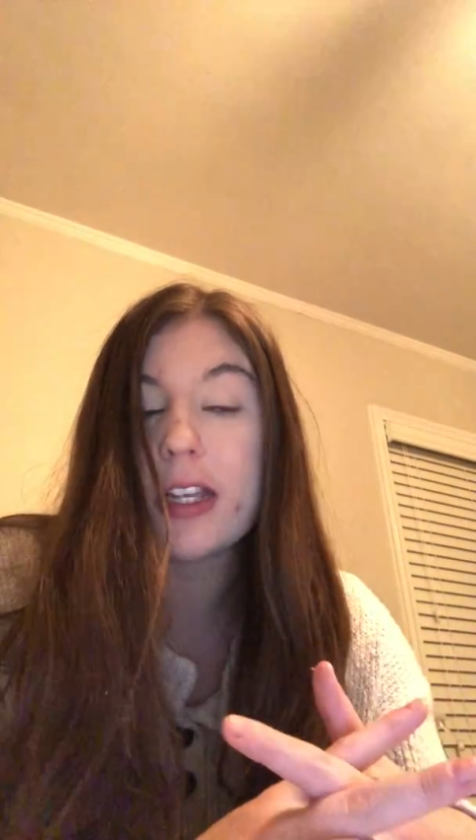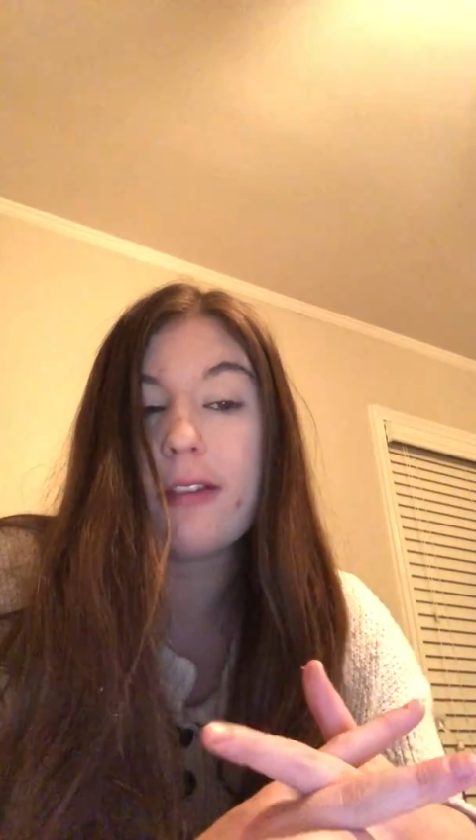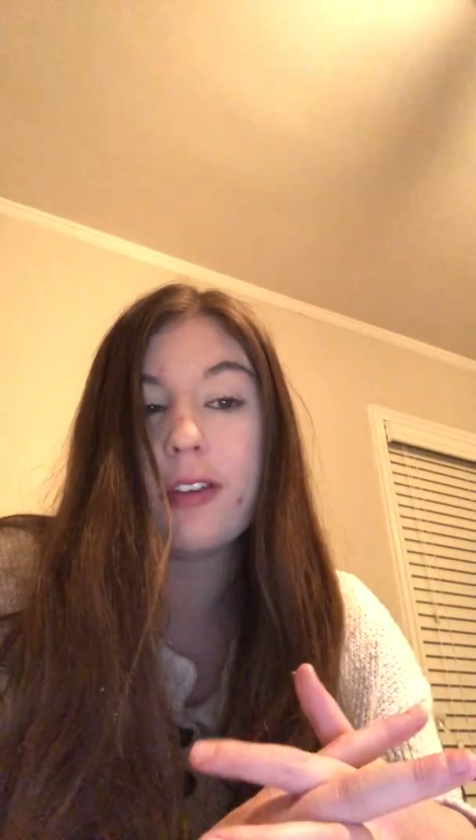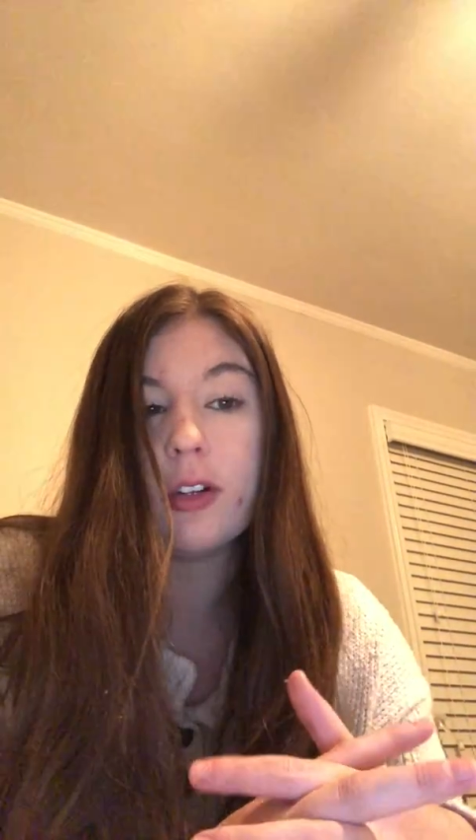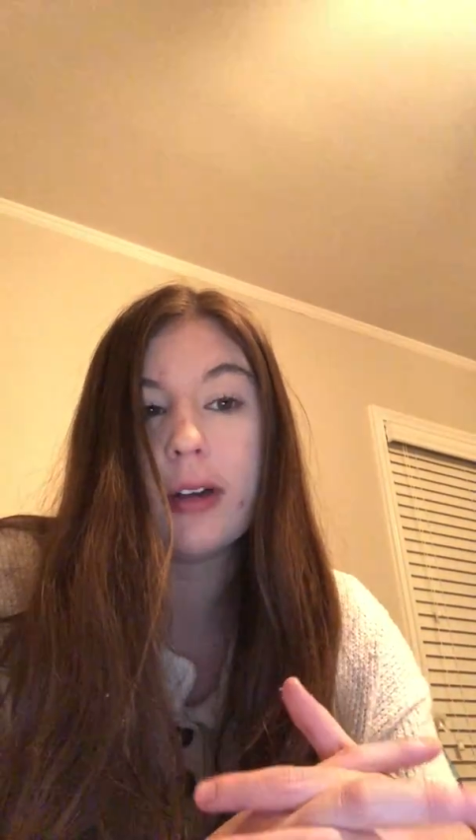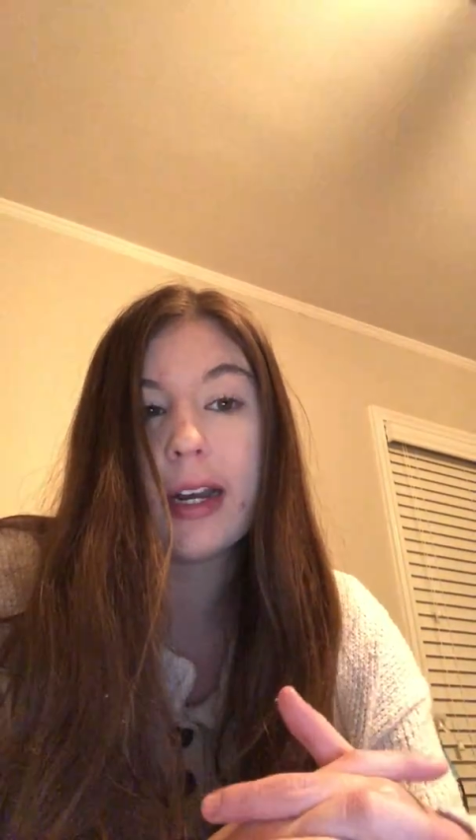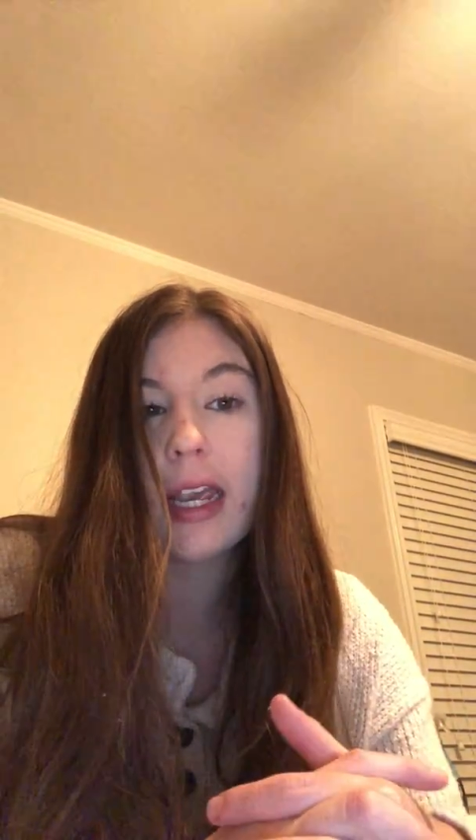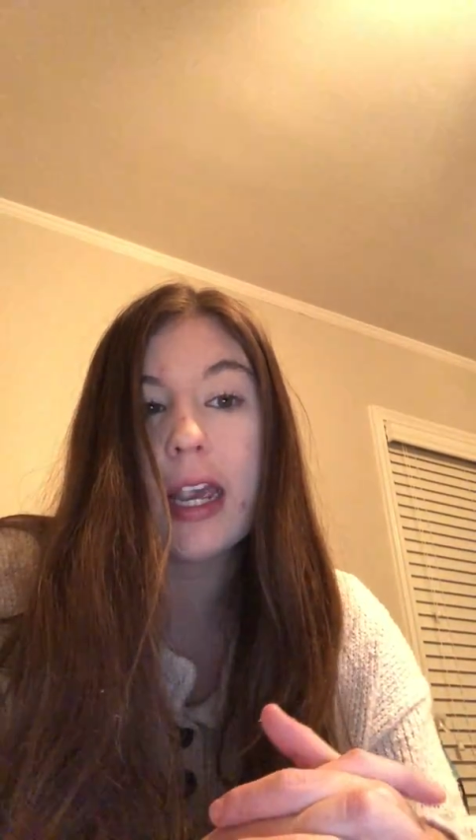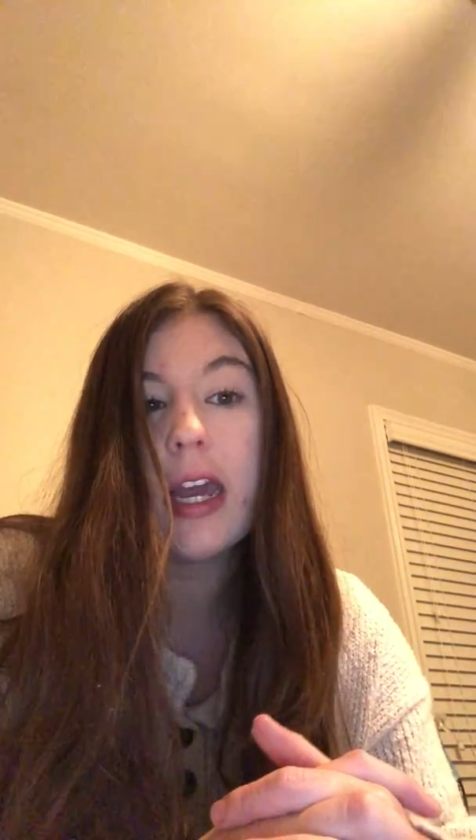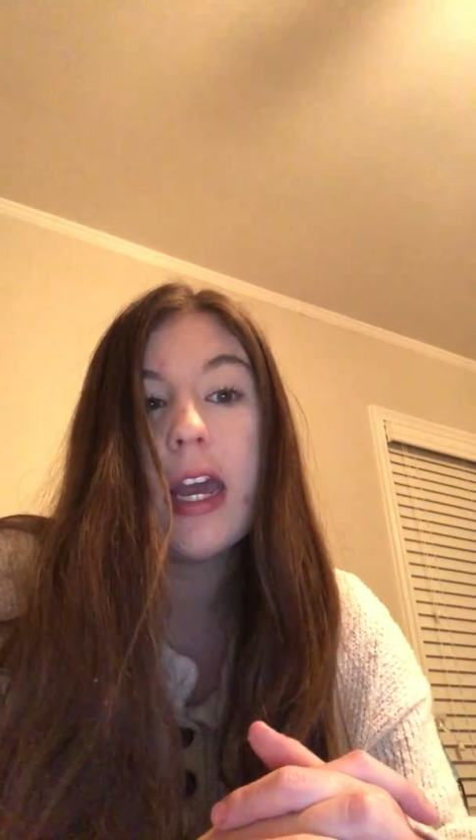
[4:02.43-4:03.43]
I feel
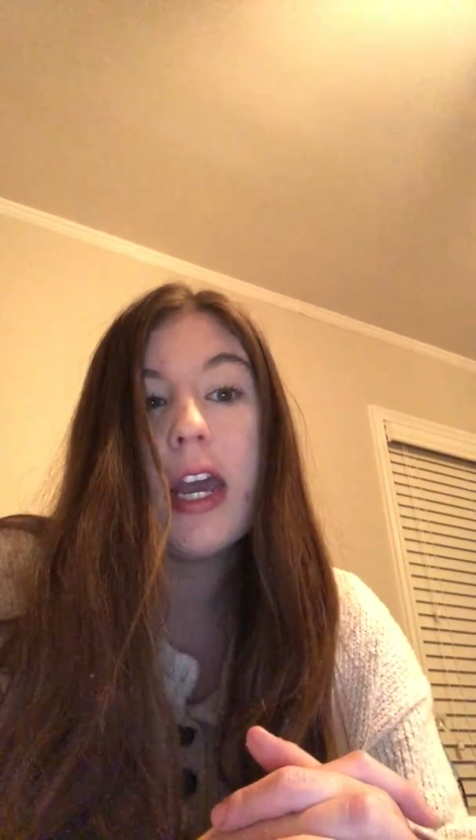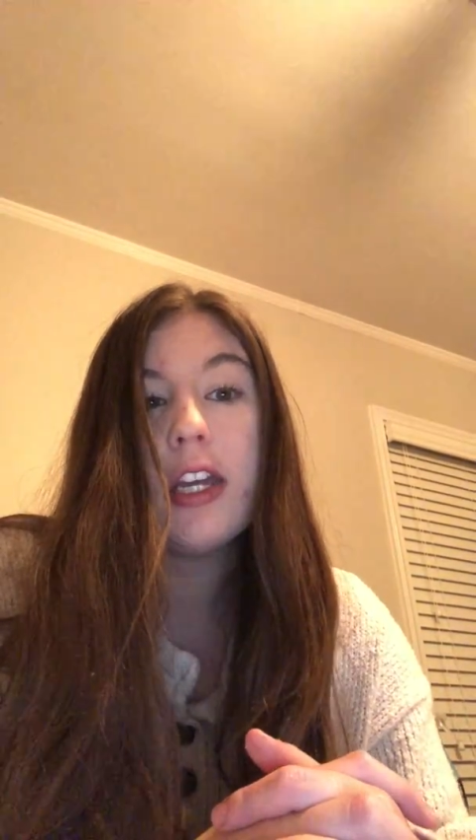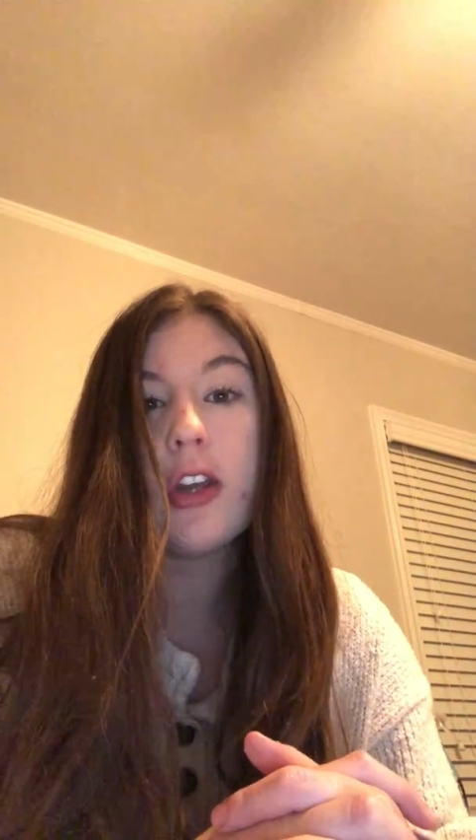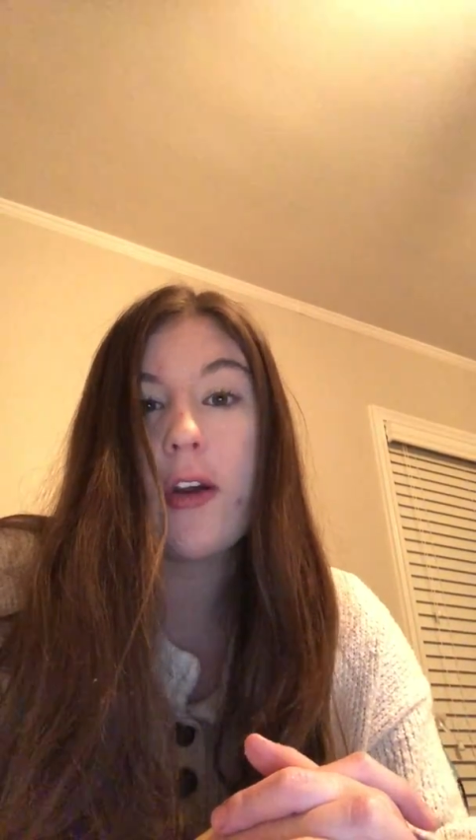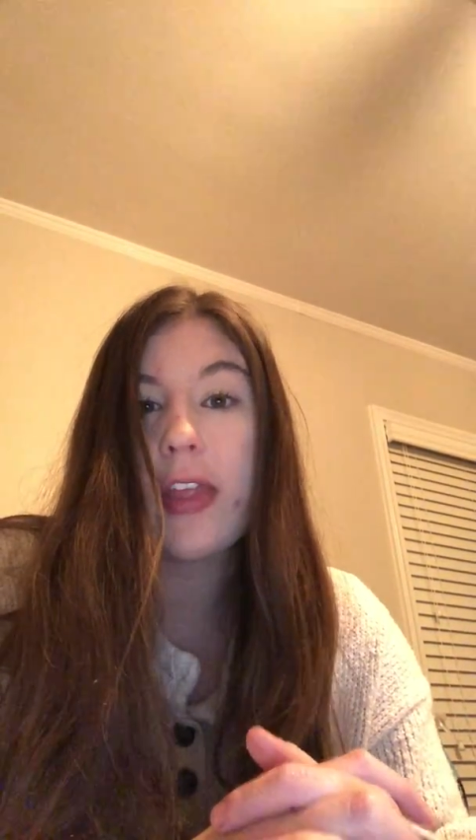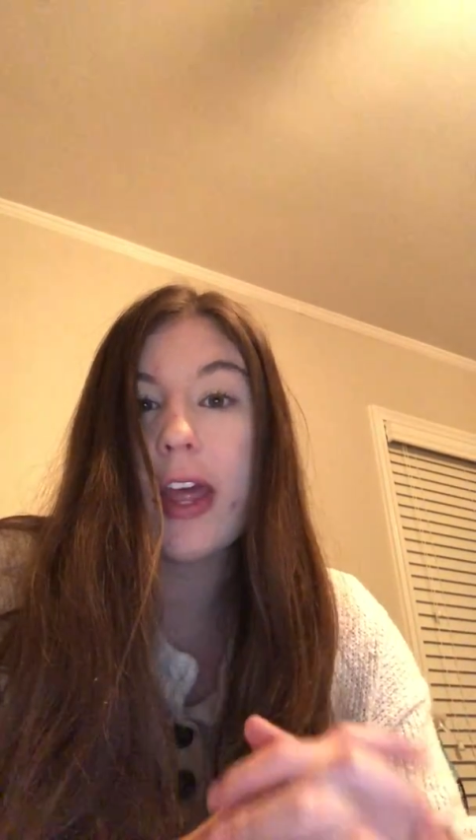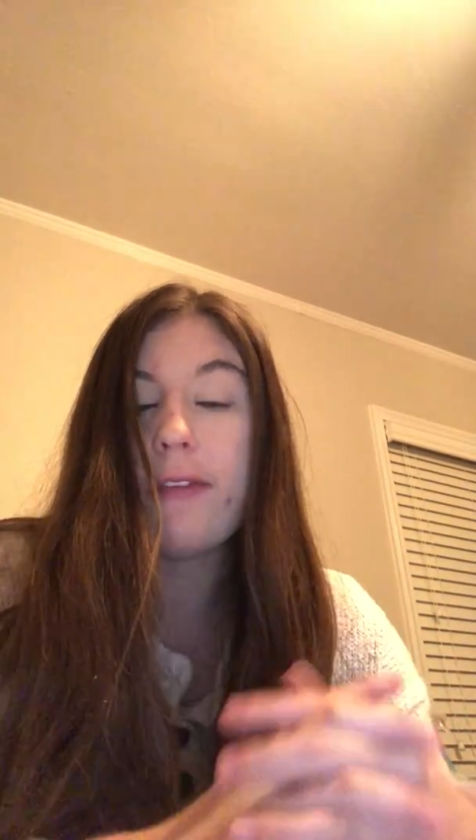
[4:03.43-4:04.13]
ready knowing that